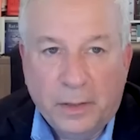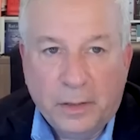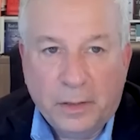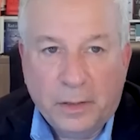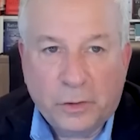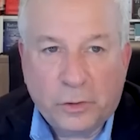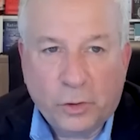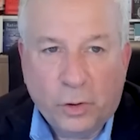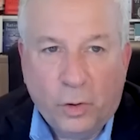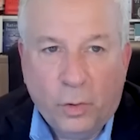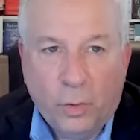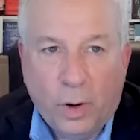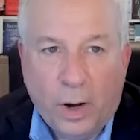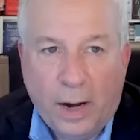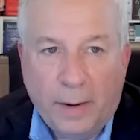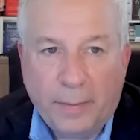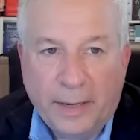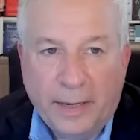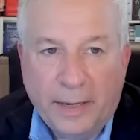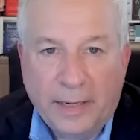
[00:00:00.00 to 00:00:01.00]
So
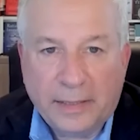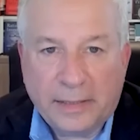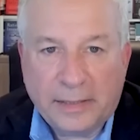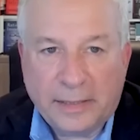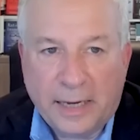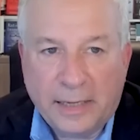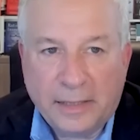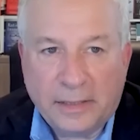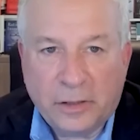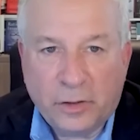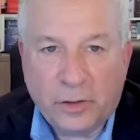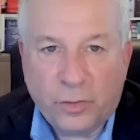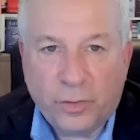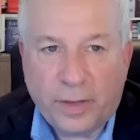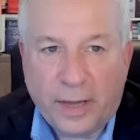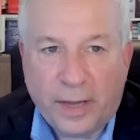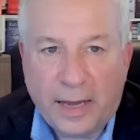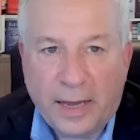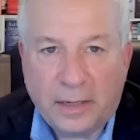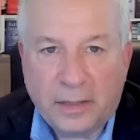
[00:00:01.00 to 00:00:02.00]
I'm getting a sense here
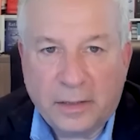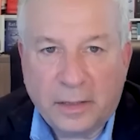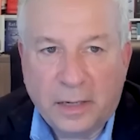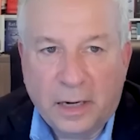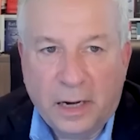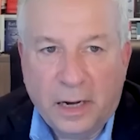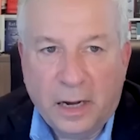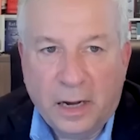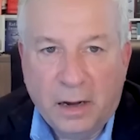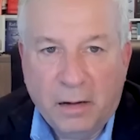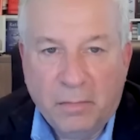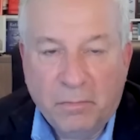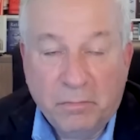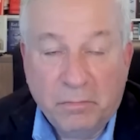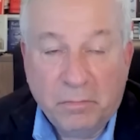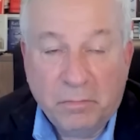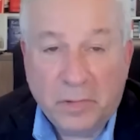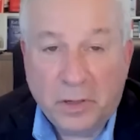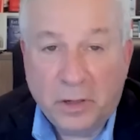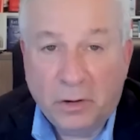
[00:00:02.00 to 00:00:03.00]
that,
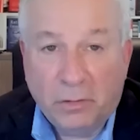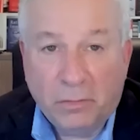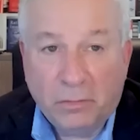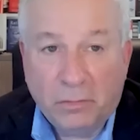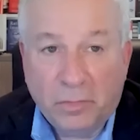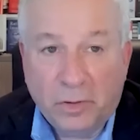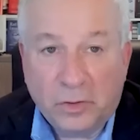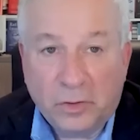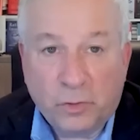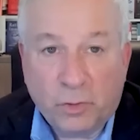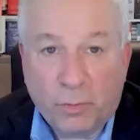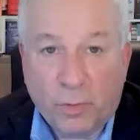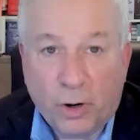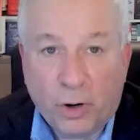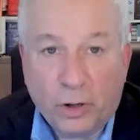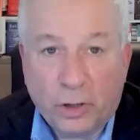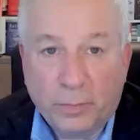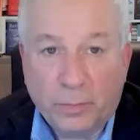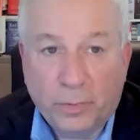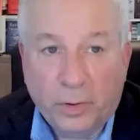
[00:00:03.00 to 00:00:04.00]
what's
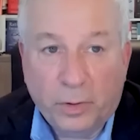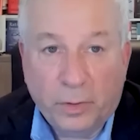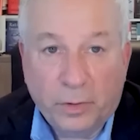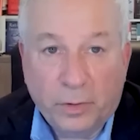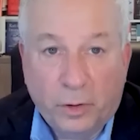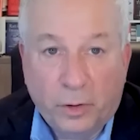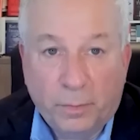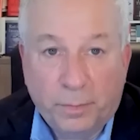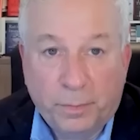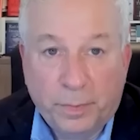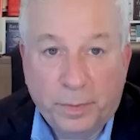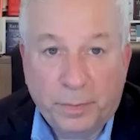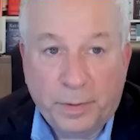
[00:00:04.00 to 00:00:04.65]
remarkable,